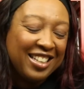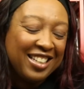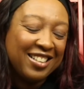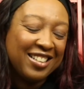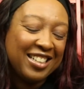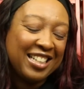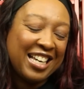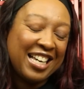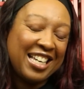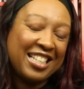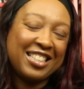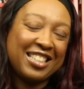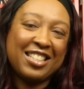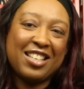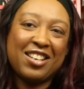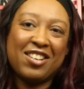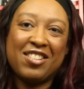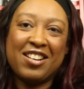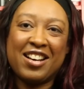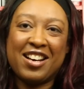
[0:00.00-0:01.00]
You guys
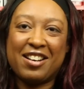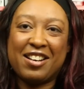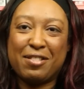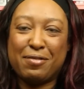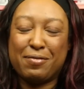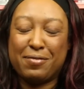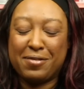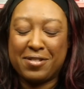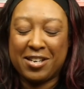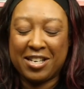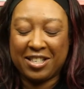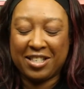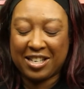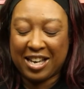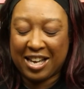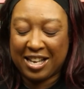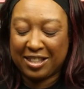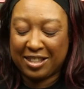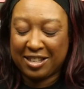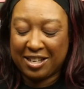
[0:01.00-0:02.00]
know how much
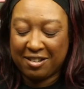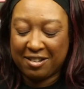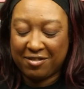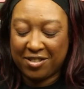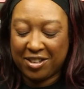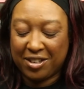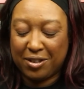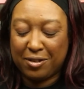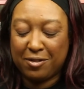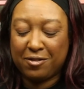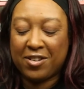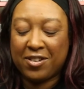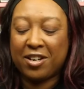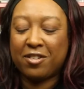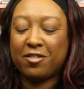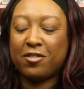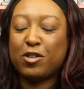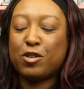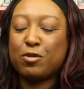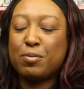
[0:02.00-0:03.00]
I love the new
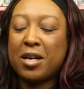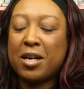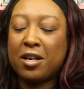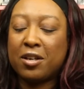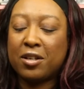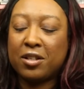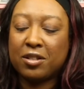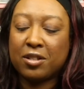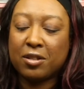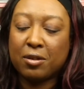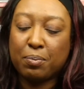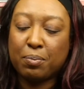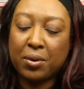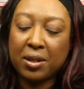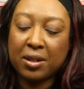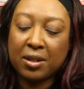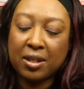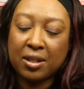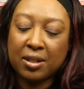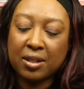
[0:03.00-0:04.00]
vinyl smell. And so
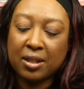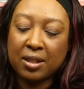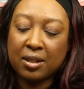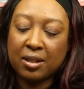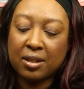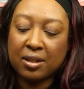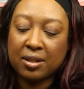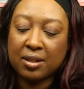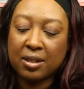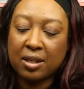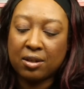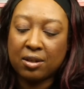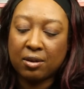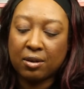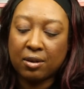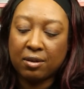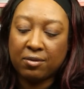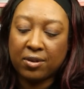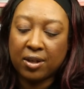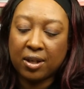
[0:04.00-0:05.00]
put this in the
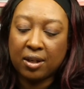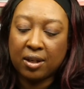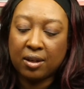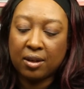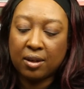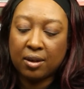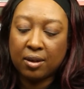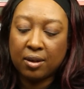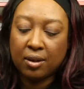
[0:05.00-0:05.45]
center of it.